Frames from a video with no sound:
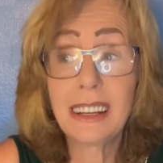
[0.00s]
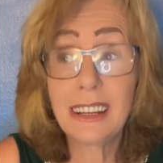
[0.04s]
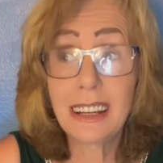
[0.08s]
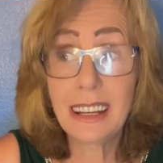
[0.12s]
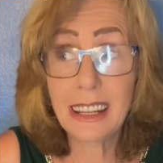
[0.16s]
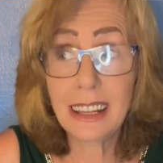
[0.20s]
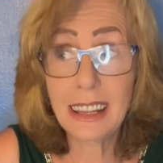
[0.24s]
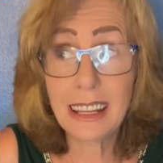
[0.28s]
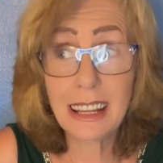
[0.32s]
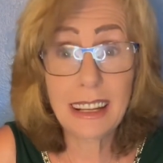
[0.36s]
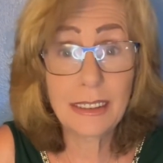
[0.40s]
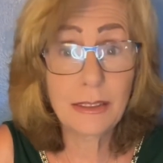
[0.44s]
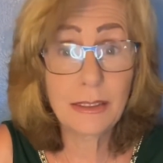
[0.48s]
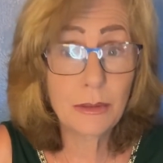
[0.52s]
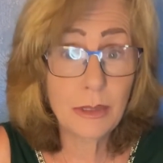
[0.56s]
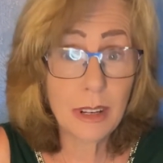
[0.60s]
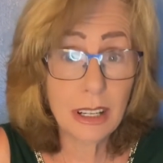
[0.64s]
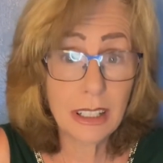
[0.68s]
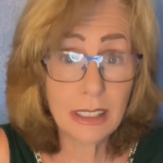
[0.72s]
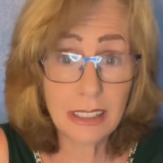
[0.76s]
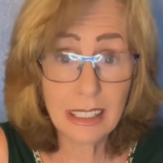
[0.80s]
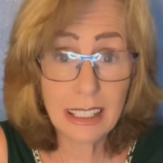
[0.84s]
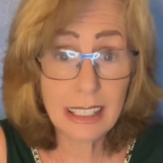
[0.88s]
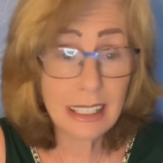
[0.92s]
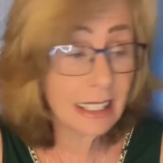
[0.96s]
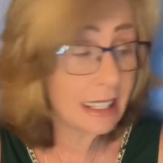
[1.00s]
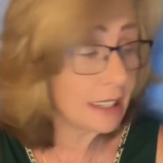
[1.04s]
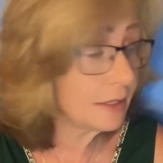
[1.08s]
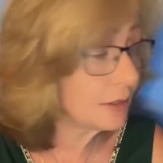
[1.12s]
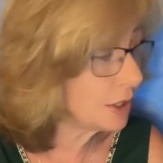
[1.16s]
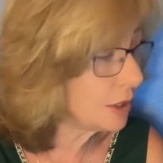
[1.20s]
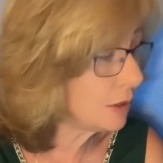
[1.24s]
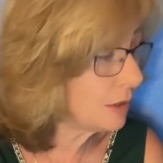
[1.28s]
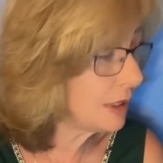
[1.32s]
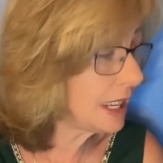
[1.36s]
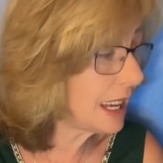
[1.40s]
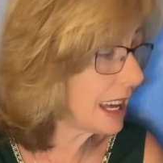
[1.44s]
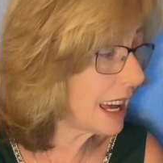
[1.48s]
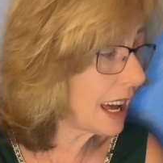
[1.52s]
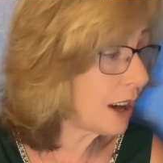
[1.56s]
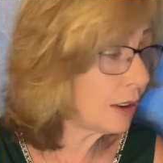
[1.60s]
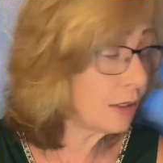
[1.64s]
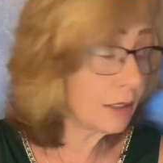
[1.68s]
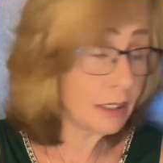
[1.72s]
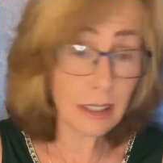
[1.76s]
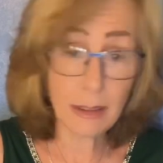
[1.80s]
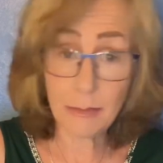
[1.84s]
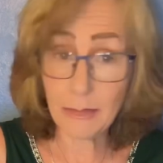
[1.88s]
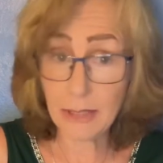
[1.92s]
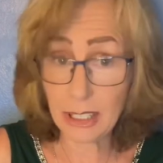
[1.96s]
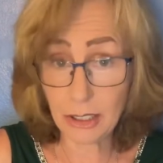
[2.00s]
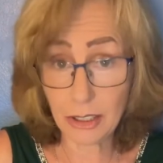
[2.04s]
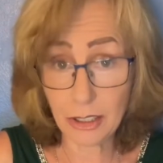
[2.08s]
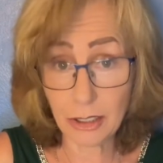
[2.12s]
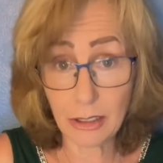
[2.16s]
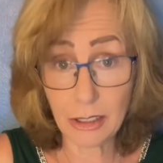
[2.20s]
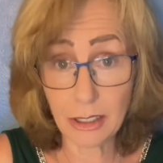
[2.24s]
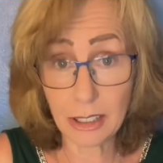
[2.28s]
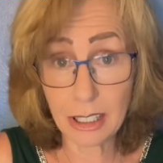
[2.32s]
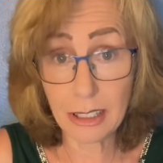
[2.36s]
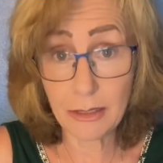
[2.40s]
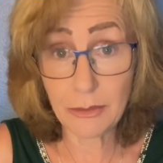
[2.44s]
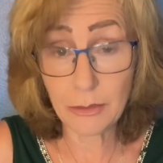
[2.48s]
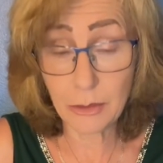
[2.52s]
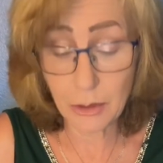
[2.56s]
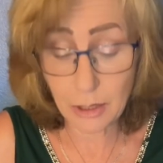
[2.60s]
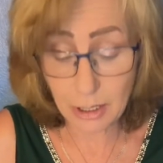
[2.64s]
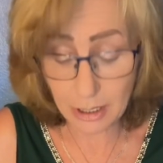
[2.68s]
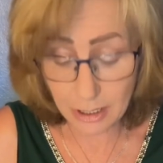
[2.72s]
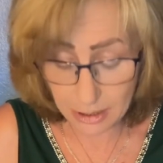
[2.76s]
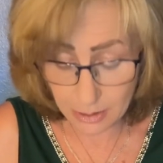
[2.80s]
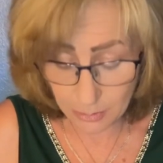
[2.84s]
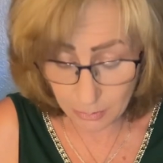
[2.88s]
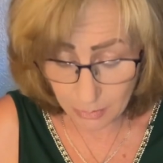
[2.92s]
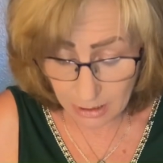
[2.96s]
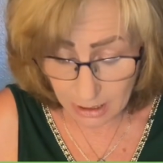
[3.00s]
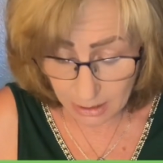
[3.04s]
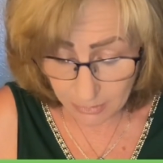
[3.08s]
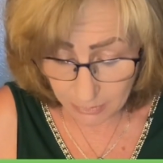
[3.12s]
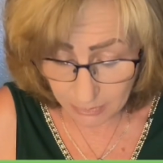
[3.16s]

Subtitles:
And that rarely gives you the outcome that you're looking for, is what I'm